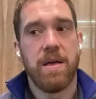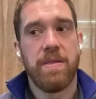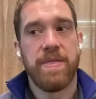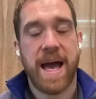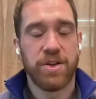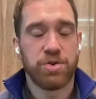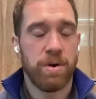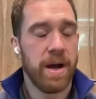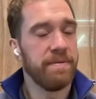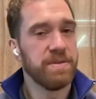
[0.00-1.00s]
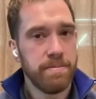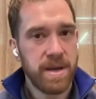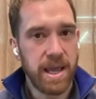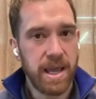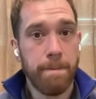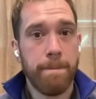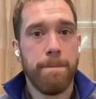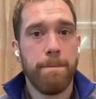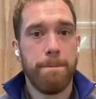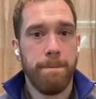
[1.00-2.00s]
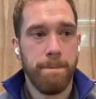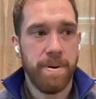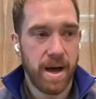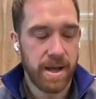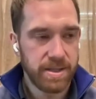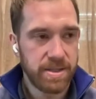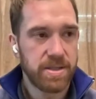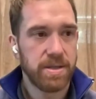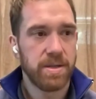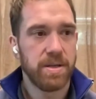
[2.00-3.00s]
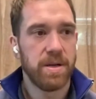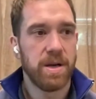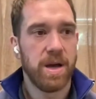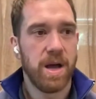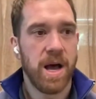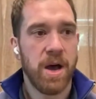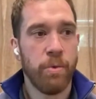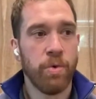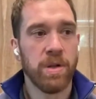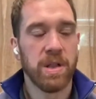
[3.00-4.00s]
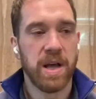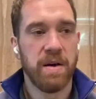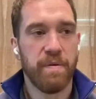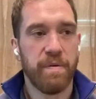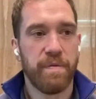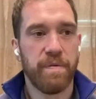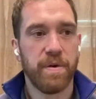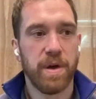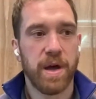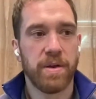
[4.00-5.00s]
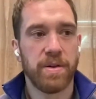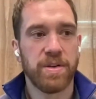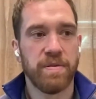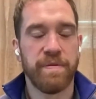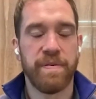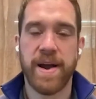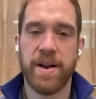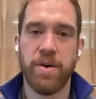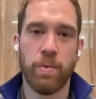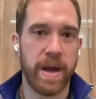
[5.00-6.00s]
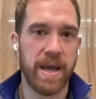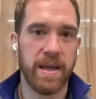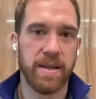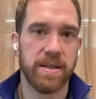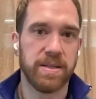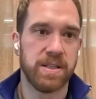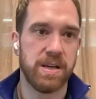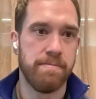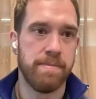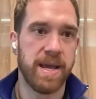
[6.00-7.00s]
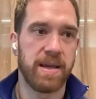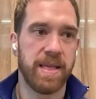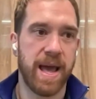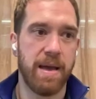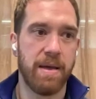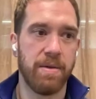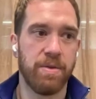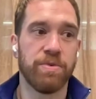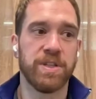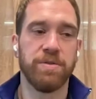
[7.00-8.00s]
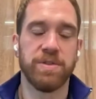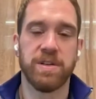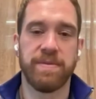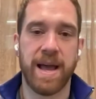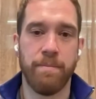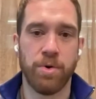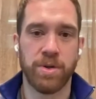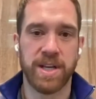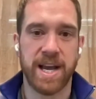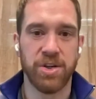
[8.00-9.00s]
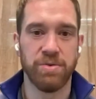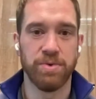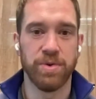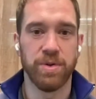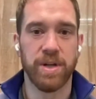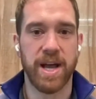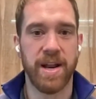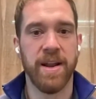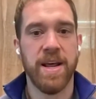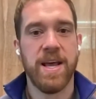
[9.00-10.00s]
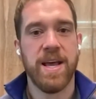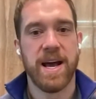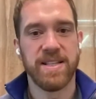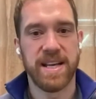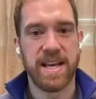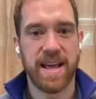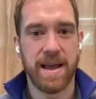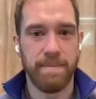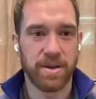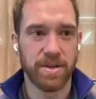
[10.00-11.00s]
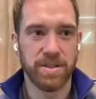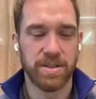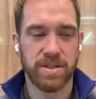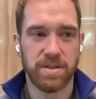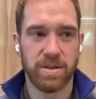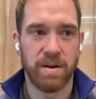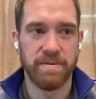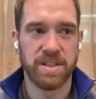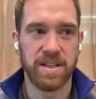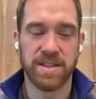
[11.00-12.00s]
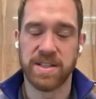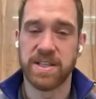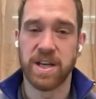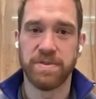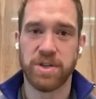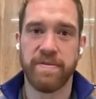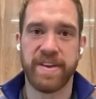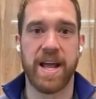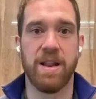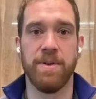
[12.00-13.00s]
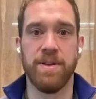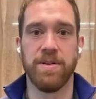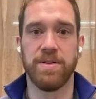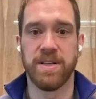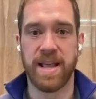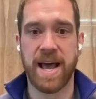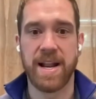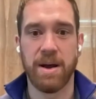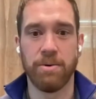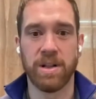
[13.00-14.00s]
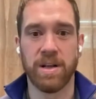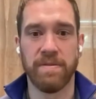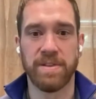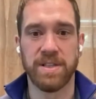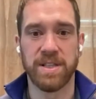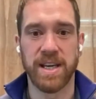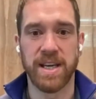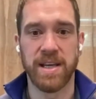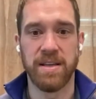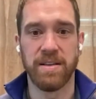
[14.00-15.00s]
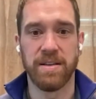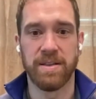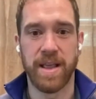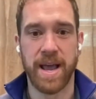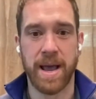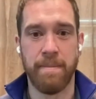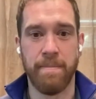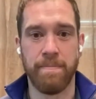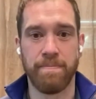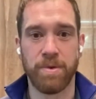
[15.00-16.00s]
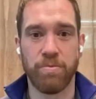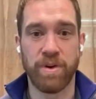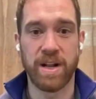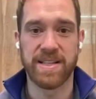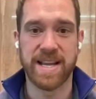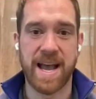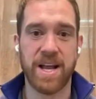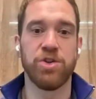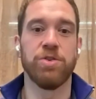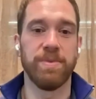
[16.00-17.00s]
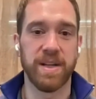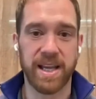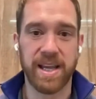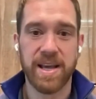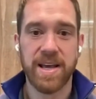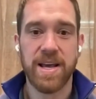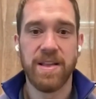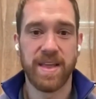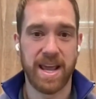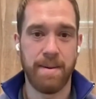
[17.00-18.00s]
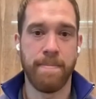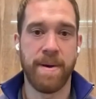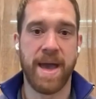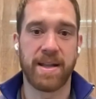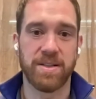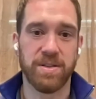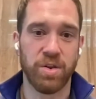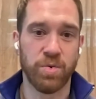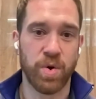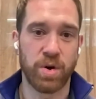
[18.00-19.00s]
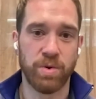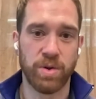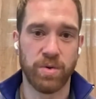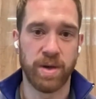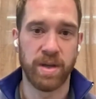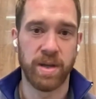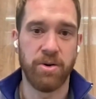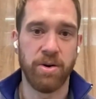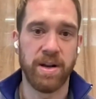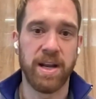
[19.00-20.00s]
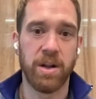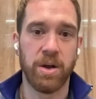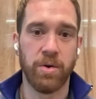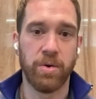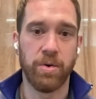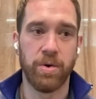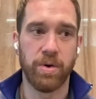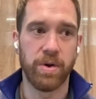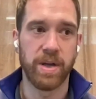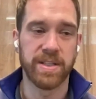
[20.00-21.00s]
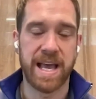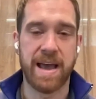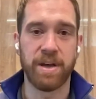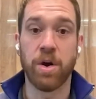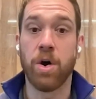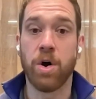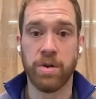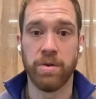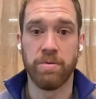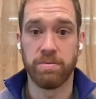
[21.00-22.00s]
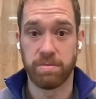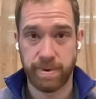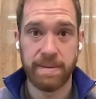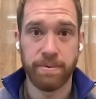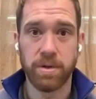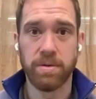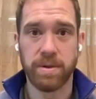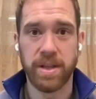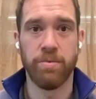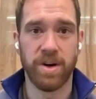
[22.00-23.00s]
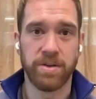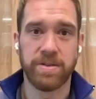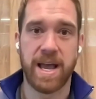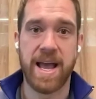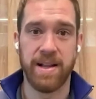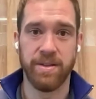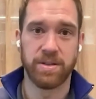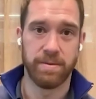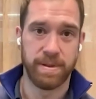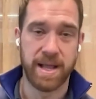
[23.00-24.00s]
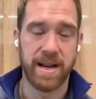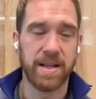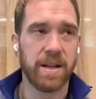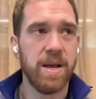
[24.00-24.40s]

that drives me but i would love to find a way to make that the results of that more tangible and mm-hmm. i say that because obviously there's a self-serving element to that i would love to see um, really tangibly the impact that the work we're doing here at Ne-Lo is having on people in the world and the planet.